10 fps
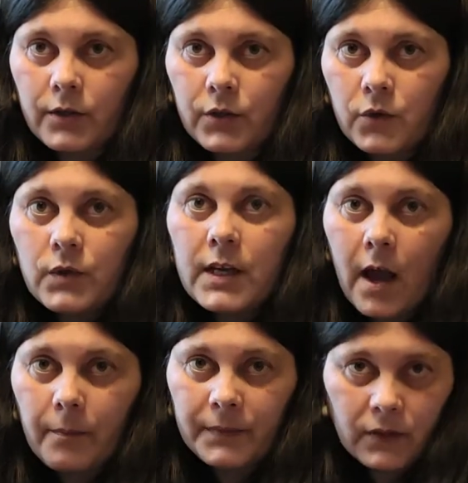using
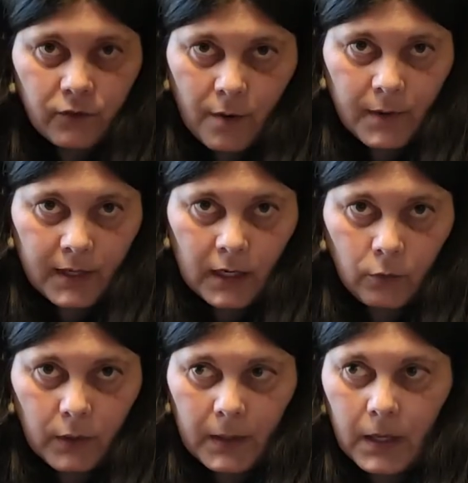up this remedy
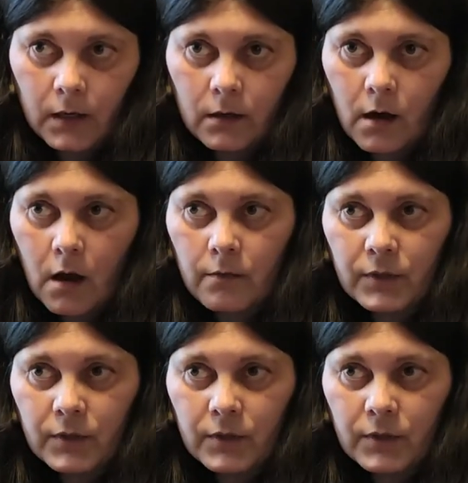within um,